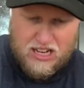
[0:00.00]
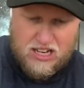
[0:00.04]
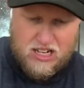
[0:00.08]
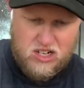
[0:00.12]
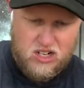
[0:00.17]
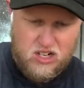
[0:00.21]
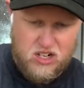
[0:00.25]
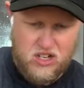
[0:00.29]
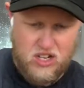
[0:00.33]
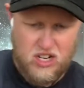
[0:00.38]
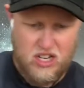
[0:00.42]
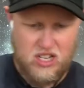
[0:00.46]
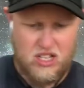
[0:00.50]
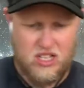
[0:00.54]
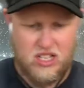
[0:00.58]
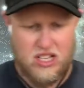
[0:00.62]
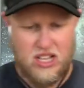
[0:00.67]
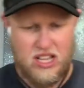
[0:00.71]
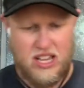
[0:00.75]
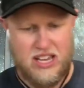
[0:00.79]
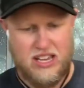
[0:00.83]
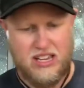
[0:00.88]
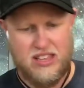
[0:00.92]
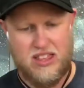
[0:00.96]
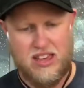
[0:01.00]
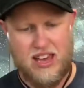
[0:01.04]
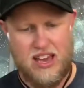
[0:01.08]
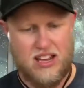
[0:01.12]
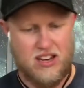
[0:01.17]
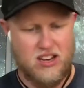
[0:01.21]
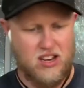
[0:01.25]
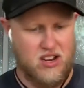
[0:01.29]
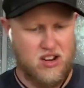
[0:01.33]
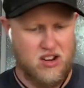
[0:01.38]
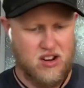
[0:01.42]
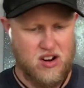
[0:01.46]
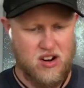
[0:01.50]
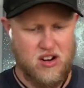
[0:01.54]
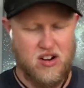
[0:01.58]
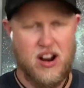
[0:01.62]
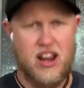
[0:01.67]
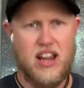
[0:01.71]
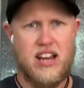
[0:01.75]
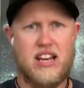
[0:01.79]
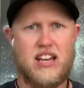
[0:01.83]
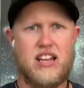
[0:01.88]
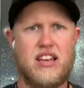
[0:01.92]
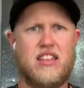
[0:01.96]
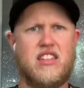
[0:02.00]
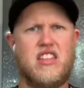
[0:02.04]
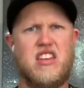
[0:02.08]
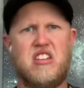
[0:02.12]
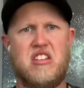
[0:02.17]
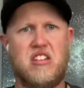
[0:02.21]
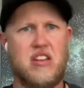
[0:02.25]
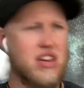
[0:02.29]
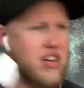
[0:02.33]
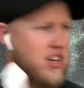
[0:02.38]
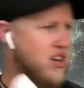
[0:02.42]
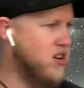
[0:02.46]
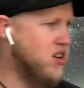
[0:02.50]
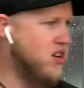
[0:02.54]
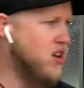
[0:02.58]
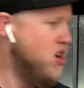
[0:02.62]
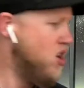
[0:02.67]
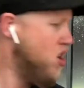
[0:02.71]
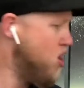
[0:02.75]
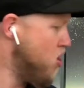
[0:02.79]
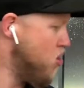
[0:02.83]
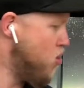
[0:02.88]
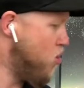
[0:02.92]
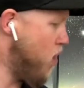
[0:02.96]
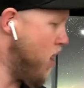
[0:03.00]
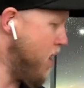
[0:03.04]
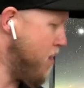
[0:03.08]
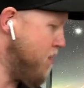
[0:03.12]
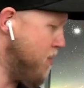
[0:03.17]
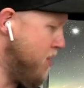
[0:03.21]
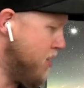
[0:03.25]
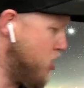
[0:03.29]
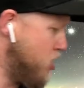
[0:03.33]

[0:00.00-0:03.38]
Just like that. All right, and then you can wipe your